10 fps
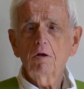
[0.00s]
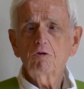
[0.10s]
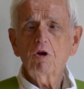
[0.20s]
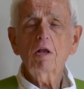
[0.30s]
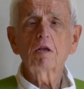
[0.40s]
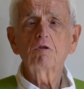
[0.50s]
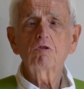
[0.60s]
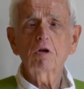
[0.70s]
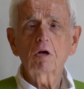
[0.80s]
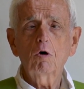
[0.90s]

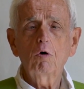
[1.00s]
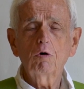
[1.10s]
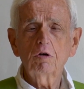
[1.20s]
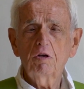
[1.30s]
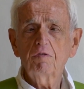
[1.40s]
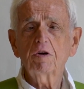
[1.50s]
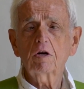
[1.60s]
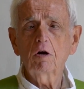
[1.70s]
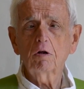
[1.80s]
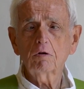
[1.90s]
challenging or
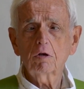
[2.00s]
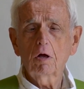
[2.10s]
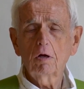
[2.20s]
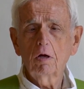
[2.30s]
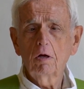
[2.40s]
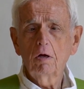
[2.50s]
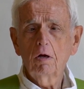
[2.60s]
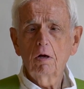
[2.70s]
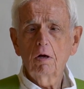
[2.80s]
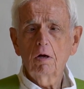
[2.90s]
difficult,
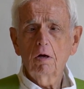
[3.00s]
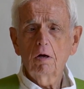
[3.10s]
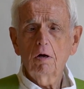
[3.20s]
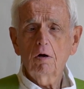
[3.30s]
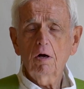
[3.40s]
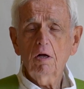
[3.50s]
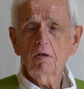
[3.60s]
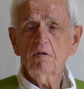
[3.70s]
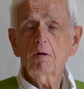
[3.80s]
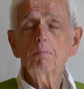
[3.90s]

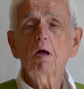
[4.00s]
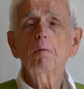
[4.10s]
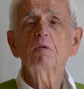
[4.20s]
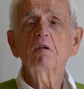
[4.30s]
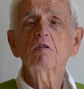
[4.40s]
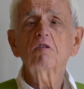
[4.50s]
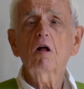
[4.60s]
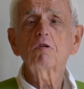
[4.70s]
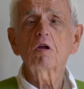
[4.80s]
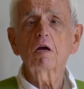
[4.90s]
and sometimes
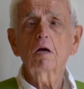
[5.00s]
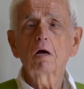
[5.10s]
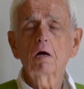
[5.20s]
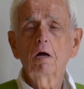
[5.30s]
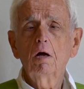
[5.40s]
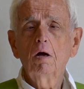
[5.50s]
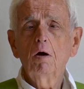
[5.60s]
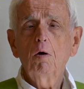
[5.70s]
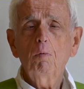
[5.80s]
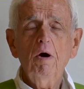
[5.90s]
insulting?
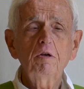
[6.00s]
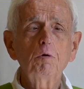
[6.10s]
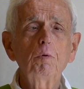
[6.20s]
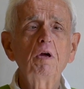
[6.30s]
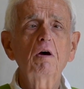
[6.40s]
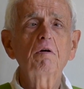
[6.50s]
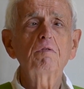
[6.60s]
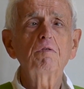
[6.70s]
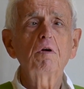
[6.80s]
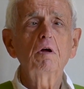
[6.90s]
Why do we
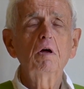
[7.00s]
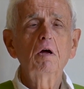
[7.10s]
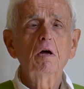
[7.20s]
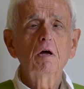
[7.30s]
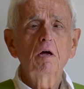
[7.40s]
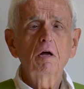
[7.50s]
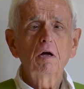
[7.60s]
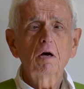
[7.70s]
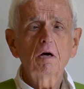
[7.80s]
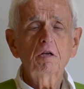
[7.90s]
have
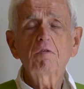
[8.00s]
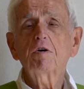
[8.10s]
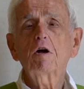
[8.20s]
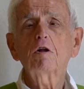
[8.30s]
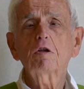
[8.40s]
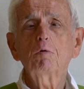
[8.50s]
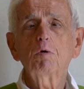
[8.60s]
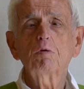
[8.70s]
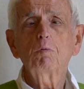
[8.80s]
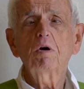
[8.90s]
a difficulty
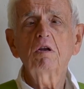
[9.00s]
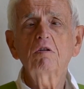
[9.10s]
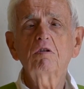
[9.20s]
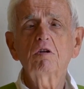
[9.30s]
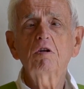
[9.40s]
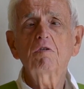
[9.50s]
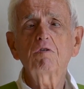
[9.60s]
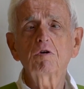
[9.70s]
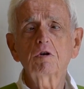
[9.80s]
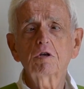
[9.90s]
with what is
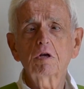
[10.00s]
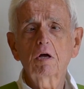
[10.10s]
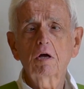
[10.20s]
different,